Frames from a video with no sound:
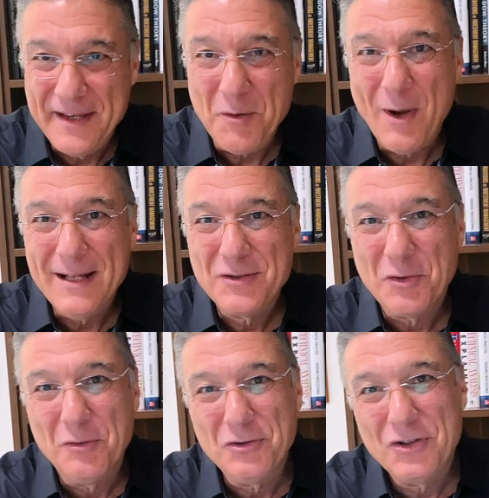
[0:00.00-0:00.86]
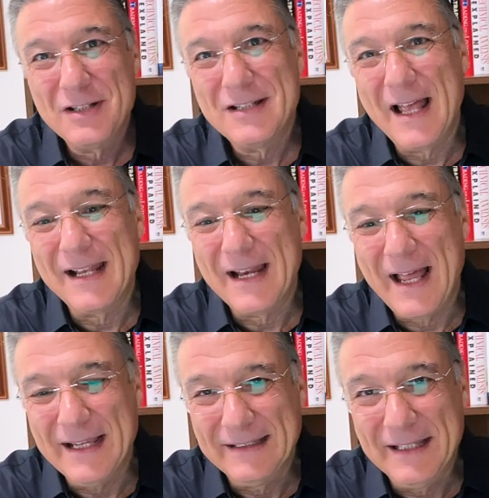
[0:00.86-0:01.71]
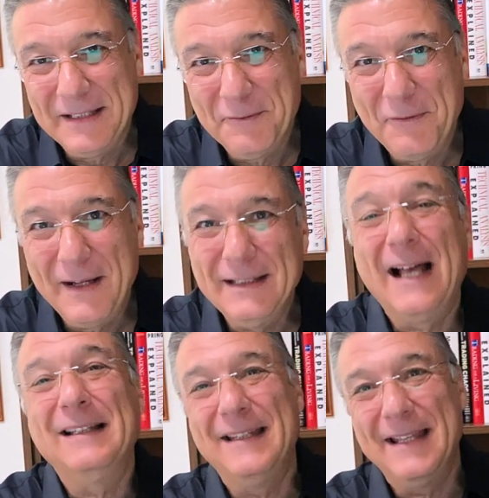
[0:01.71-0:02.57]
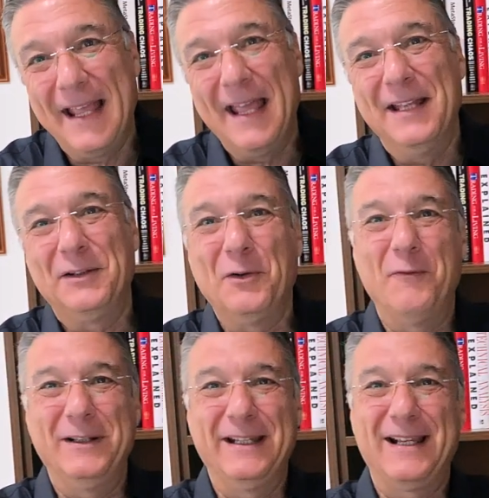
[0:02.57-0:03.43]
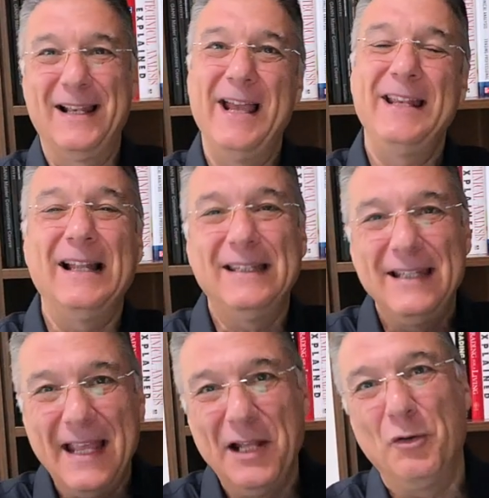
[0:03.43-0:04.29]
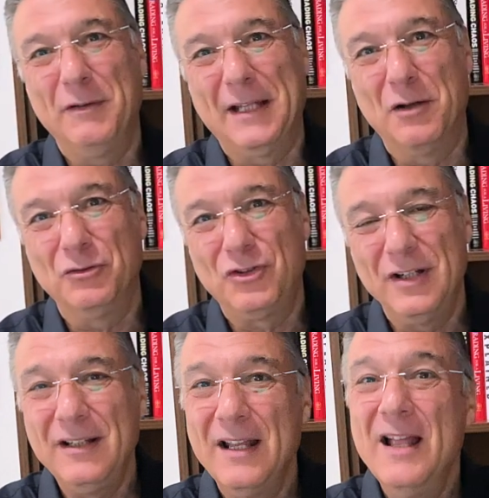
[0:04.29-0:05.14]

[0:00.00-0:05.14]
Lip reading: white soldiers are identified at the end of a decline, at the end of a downtrend,